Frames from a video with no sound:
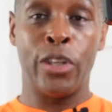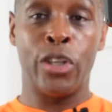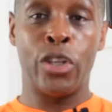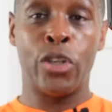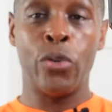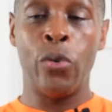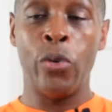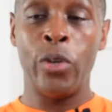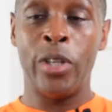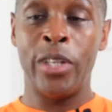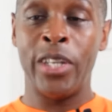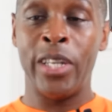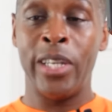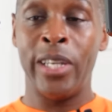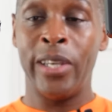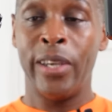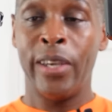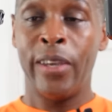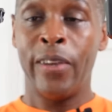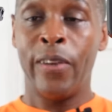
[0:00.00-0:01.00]

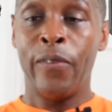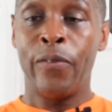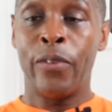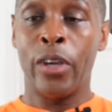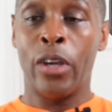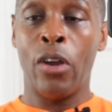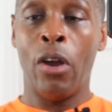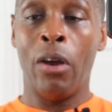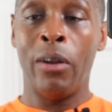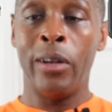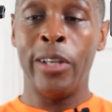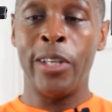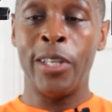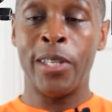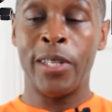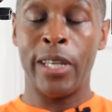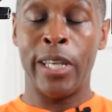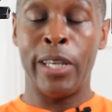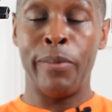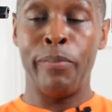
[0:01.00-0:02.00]
shorty, the
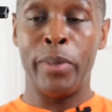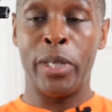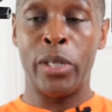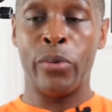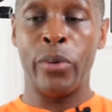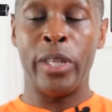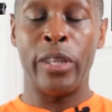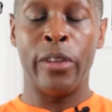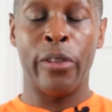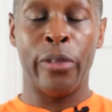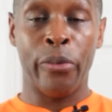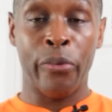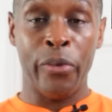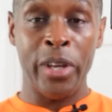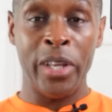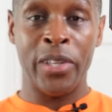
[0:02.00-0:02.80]
collars in between the three